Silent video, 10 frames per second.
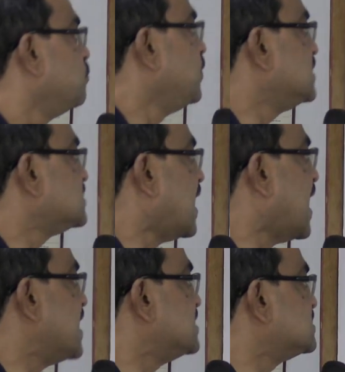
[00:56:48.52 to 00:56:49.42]
which
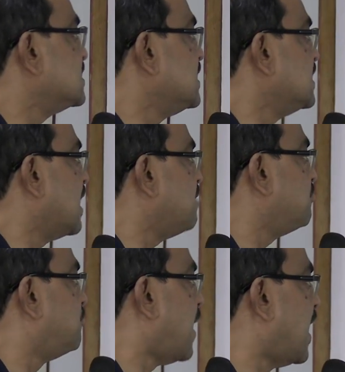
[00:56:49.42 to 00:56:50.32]
ends in a
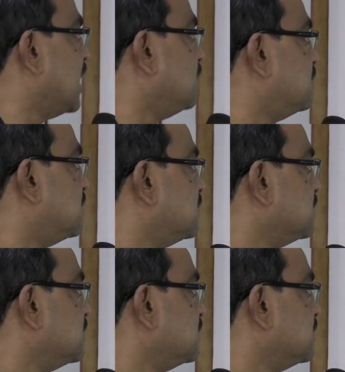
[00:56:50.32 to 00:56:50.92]
valve.